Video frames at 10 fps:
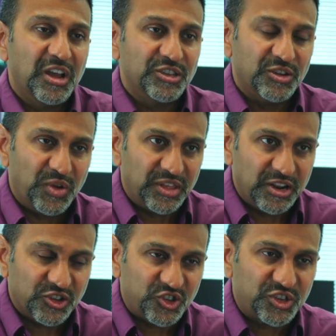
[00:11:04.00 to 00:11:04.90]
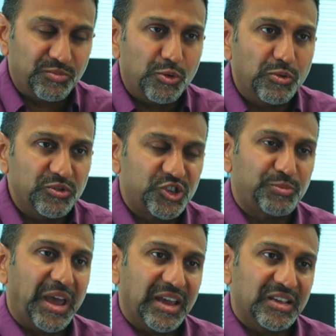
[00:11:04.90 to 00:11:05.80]
So within a small
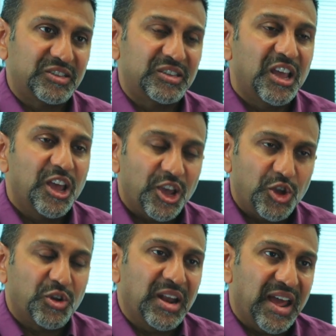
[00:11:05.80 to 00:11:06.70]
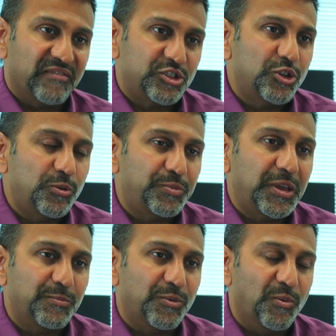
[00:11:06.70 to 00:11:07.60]
space, you can have 2
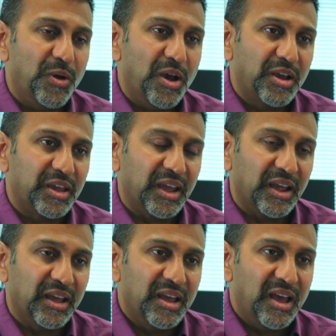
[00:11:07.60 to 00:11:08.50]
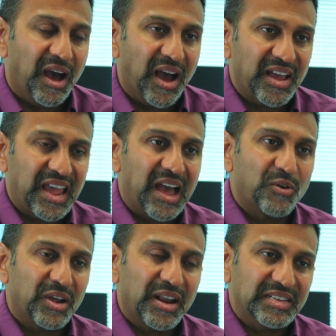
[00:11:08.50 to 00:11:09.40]
people working. I
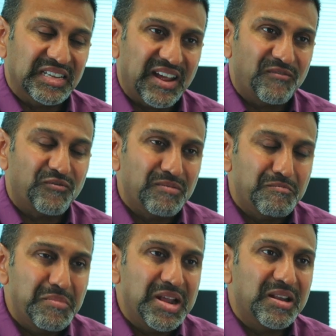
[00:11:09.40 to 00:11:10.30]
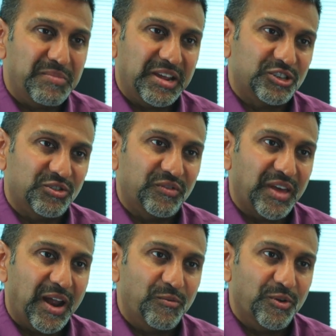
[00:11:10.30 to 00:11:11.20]
calculated every millimetre of
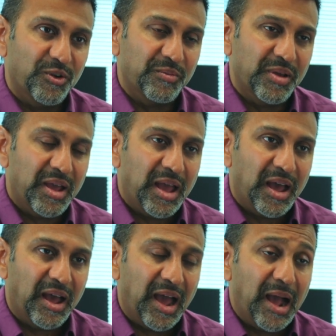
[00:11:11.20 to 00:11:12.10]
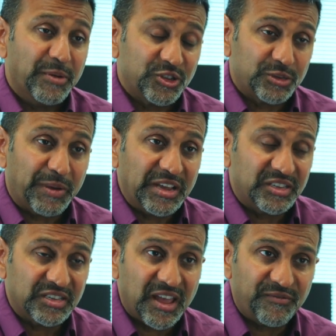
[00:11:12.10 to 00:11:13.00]
that room. How much
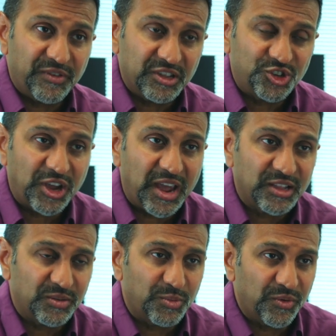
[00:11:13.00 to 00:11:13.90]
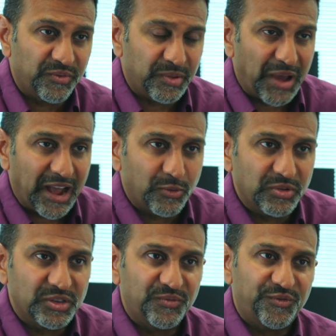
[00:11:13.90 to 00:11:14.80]
space is there for the chair to move you
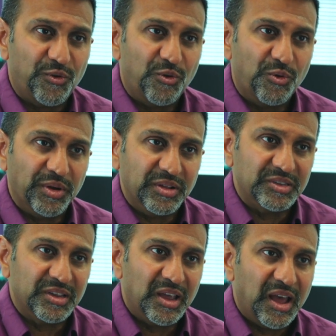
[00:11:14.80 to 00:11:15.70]
backwards and forwards?